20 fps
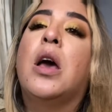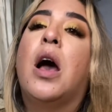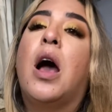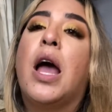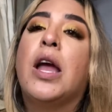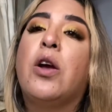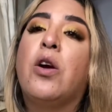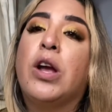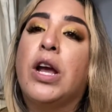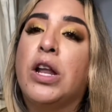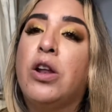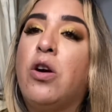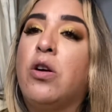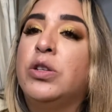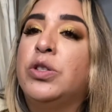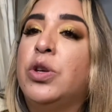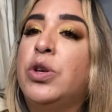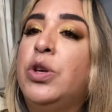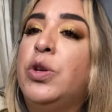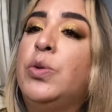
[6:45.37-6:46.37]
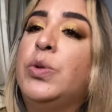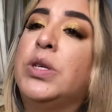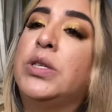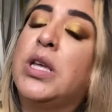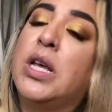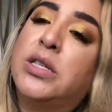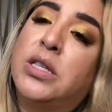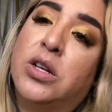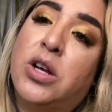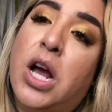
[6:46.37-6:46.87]
I can also use this
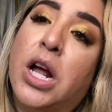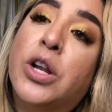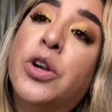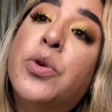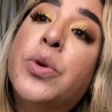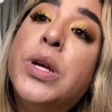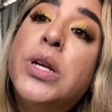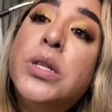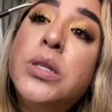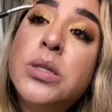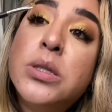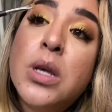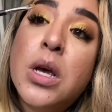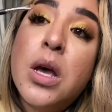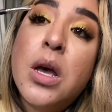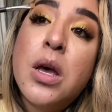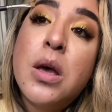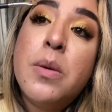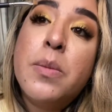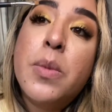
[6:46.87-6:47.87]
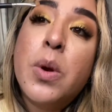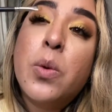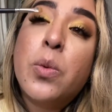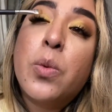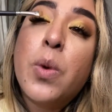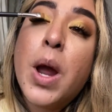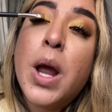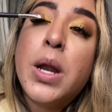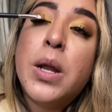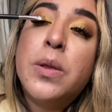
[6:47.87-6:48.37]
as a cut crease
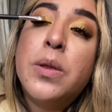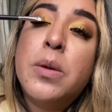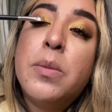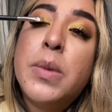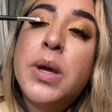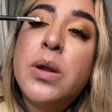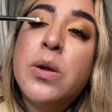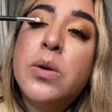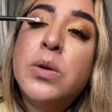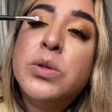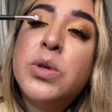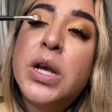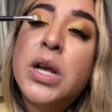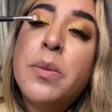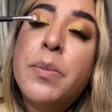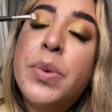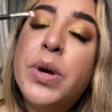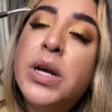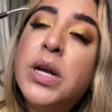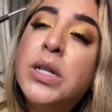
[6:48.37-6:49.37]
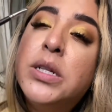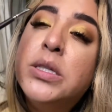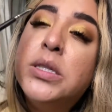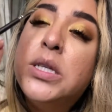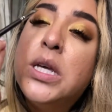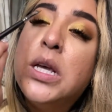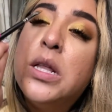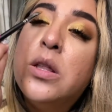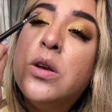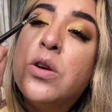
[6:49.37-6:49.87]
right in the middle, so I can put
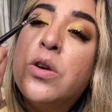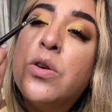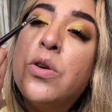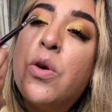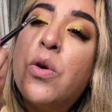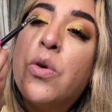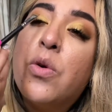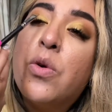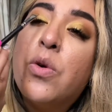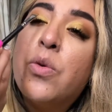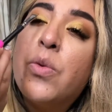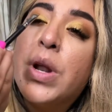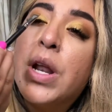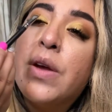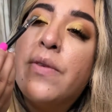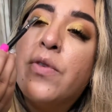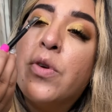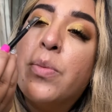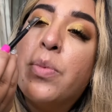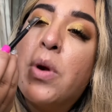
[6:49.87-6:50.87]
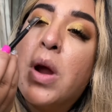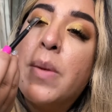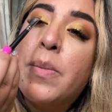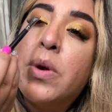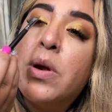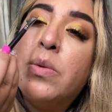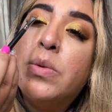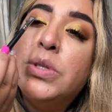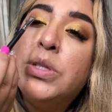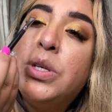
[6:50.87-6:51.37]
concealer or whatever
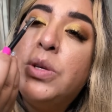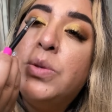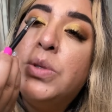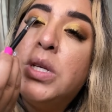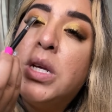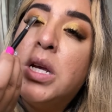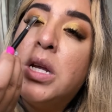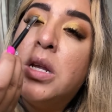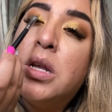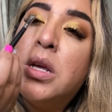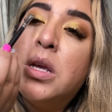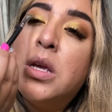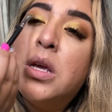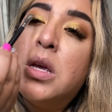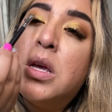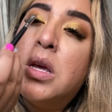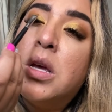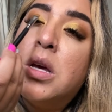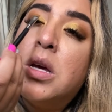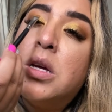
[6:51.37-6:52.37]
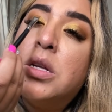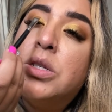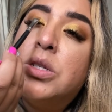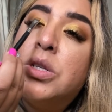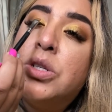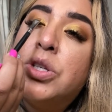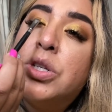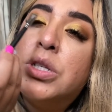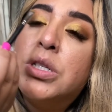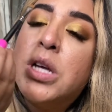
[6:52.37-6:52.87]
primer I was using
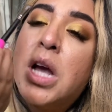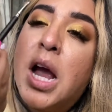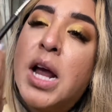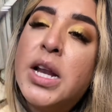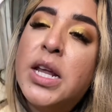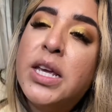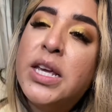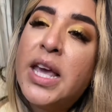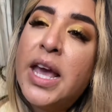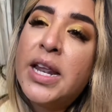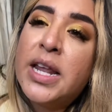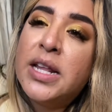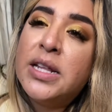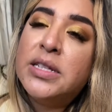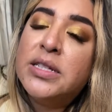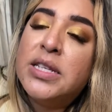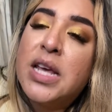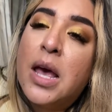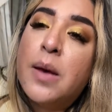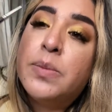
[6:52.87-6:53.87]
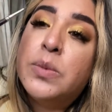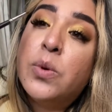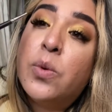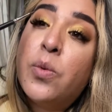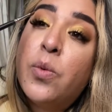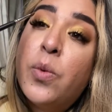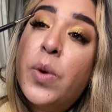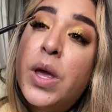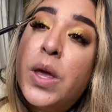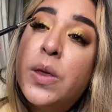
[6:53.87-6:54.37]
to just kind of get in depth
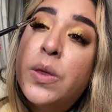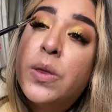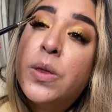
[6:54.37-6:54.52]
with,